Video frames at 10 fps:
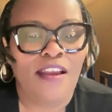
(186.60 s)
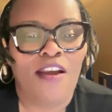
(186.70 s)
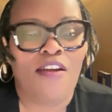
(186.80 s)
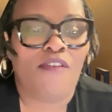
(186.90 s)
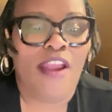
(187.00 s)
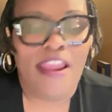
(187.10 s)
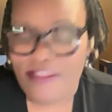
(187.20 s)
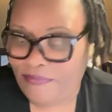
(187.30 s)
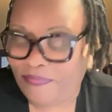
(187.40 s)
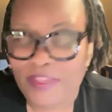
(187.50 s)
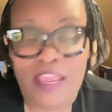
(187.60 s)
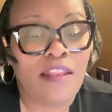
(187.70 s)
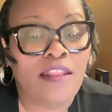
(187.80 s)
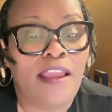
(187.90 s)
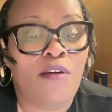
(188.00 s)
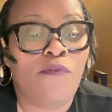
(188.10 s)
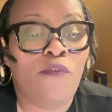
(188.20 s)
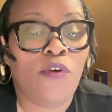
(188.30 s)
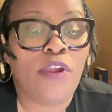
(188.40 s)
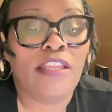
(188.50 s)
All right. Now,
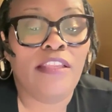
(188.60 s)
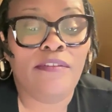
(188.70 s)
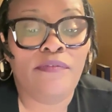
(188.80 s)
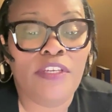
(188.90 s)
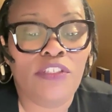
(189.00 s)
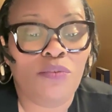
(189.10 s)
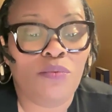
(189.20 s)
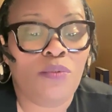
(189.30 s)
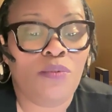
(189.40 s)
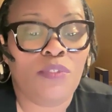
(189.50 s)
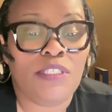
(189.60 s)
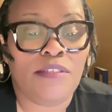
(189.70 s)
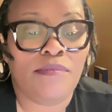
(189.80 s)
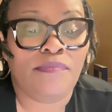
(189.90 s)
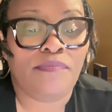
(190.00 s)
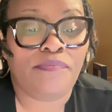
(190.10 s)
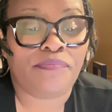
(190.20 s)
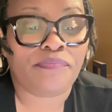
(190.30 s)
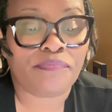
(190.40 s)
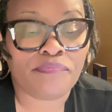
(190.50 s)
for individuals,
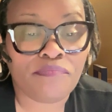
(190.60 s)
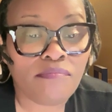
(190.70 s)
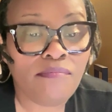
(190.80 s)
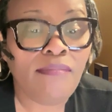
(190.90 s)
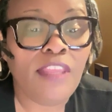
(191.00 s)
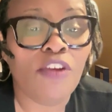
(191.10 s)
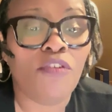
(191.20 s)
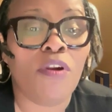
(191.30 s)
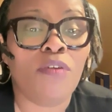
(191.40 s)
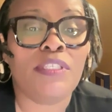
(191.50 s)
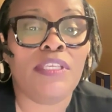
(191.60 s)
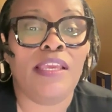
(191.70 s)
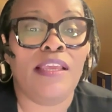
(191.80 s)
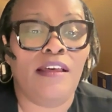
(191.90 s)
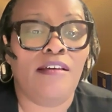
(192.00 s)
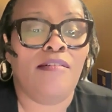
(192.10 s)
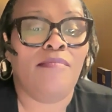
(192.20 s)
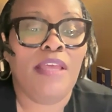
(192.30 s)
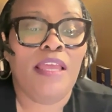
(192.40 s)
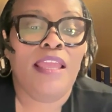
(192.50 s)
gross
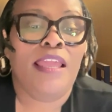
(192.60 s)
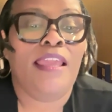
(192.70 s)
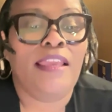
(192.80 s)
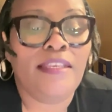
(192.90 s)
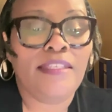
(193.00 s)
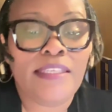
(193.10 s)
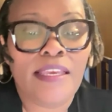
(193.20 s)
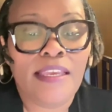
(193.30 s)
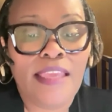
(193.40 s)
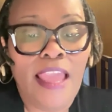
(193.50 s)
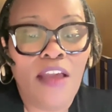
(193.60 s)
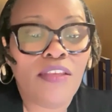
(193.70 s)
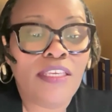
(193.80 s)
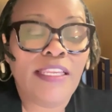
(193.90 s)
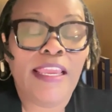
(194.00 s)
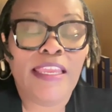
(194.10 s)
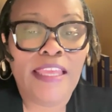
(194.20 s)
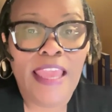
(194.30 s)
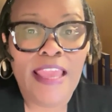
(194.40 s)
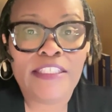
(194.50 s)
income is
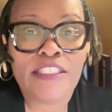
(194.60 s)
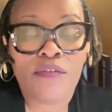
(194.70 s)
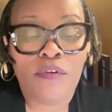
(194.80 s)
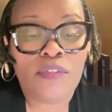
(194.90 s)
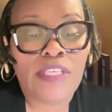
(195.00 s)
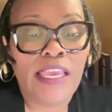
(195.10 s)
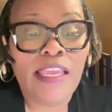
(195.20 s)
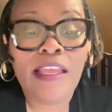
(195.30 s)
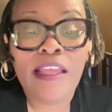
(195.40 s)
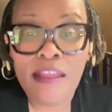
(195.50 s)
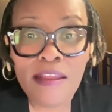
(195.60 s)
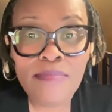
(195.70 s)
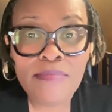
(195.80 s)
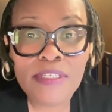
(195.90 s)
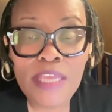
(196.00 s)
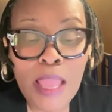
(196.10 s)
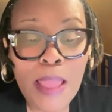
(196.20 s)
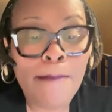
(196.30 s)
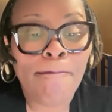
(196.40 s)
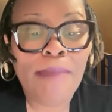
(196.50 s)
calculated as gross income
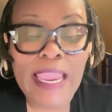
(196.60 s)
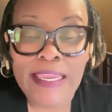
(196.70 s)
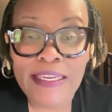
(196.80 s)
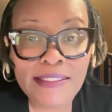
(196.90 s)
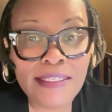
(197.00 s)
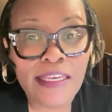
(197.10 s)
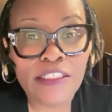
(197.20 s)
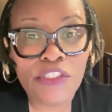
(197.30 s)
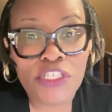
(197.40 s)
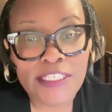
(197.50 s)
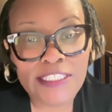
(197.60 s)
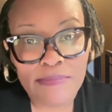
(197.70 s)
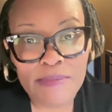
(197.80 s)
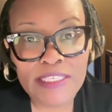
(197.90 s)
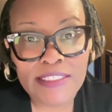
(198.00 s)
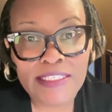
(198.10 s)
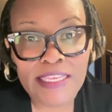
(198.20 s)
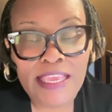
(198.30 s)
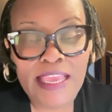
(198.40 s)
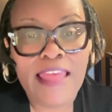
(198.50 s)
minus adjustments,
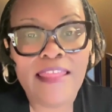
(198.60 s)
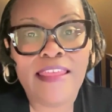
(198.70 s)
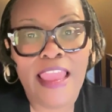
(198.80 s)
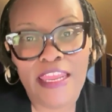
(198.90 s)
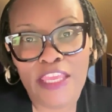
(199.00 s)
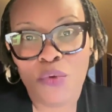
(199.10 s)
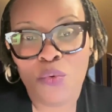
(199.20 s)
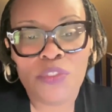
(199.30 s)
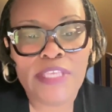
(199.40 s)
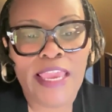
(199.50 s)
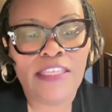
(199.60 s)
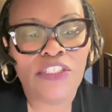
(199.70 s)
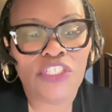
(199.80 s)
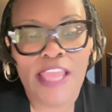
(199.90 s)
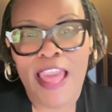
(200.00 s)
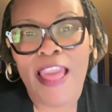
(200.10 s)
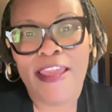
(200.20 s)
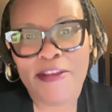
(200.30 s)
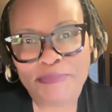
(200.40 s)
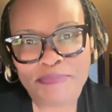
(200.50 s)
and that equals AGI.